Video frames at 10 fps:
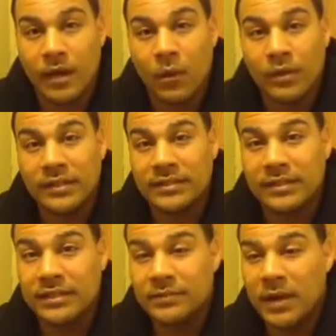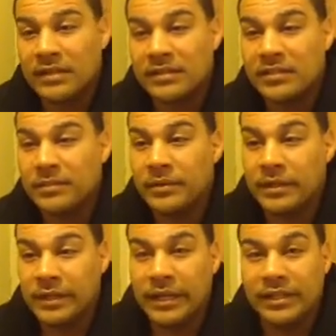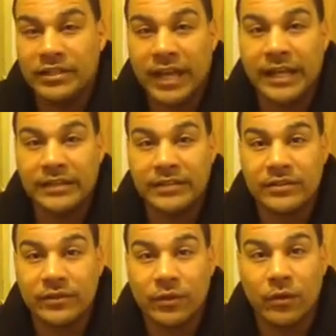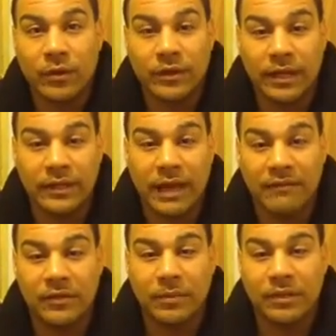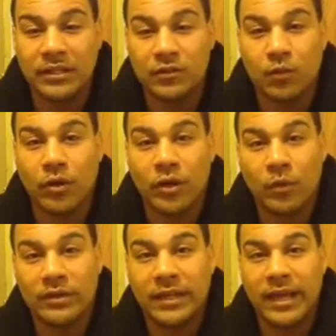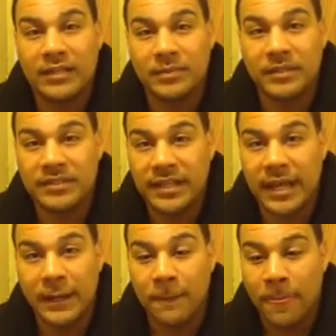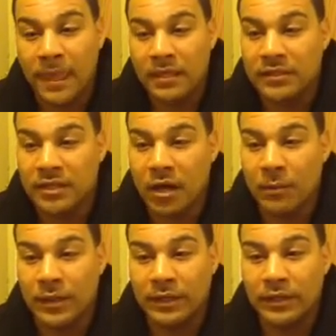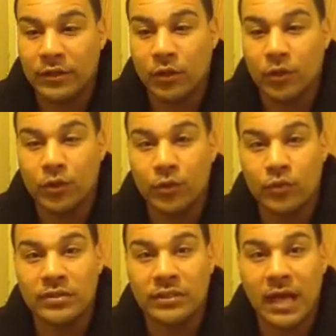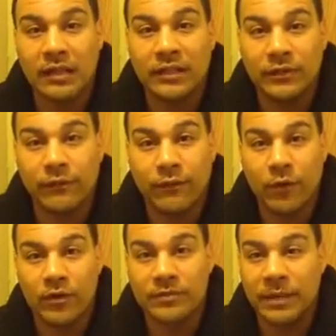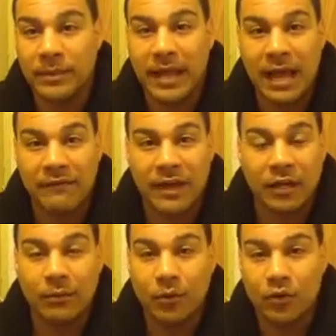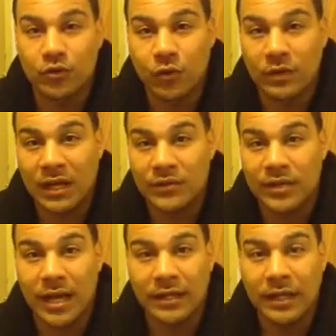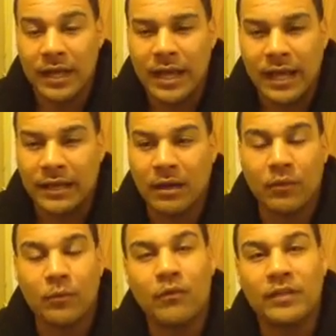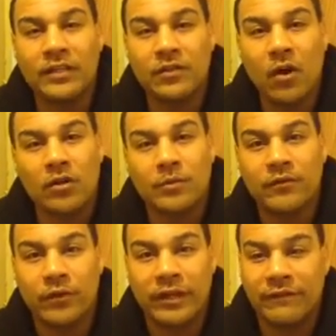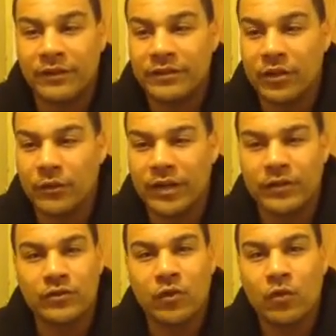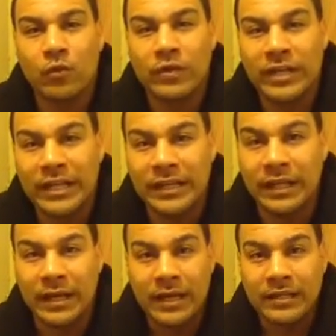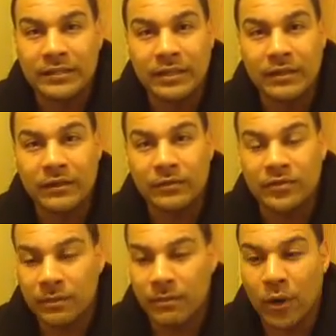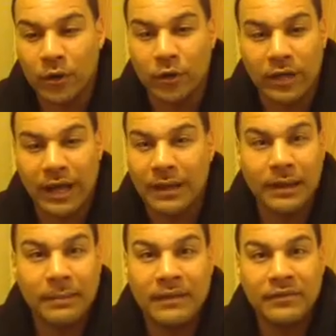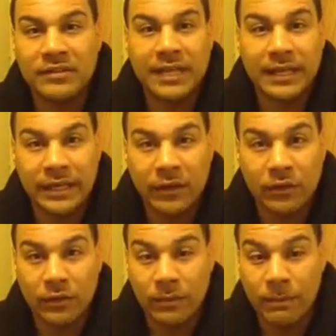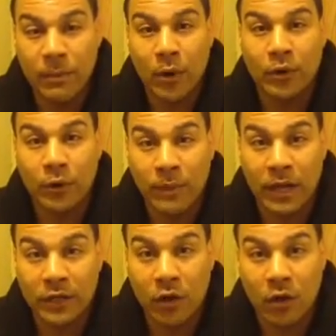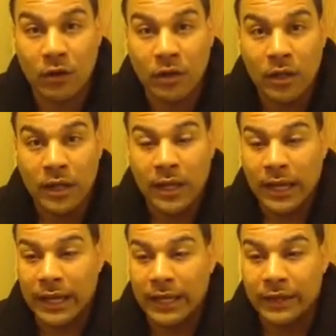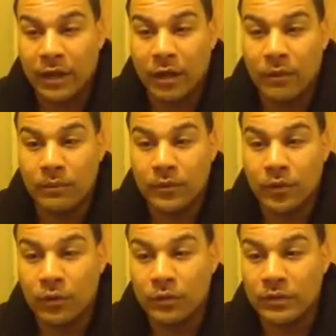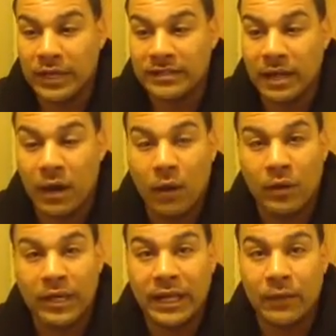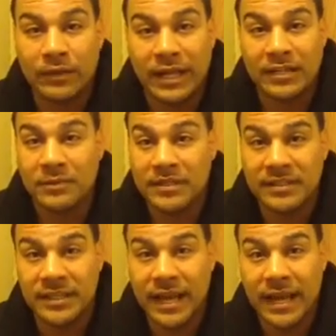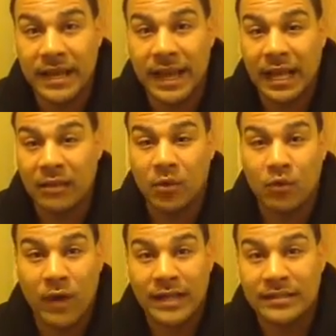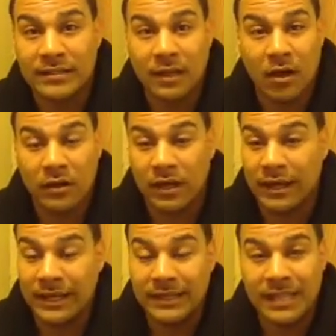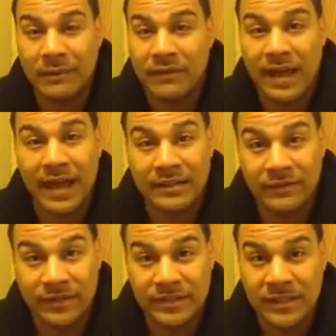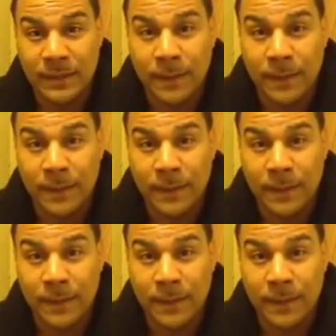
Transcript: I want to see these policies getting changed, you know, and, and have the police working with the SPCA to come in, you know, use non lethal force, maybe have animal control outside, and come remove these dogs before they finish their raid. There's no need to to murder. I, am not even gonna say kill, murder my dog. And um, you know, like I said, I, I want to get with the SPCA, animal rights, all any type of activists,